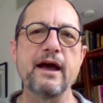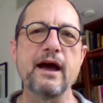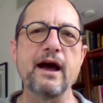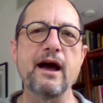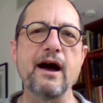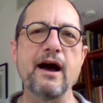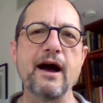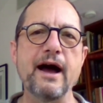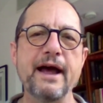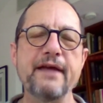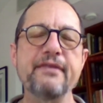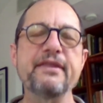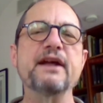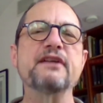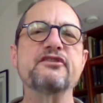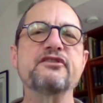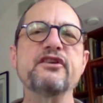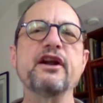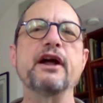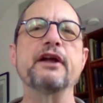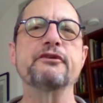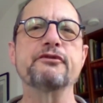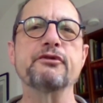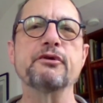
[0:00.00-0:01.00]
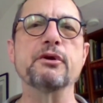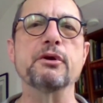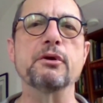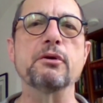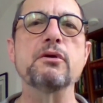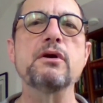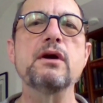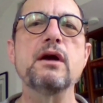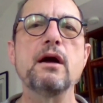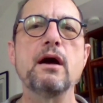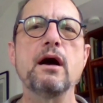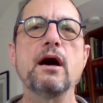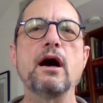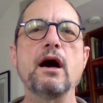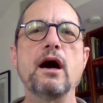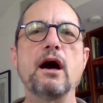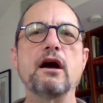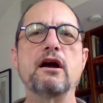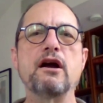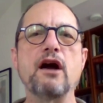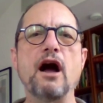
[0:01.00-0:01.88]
uh, and that's not true uh,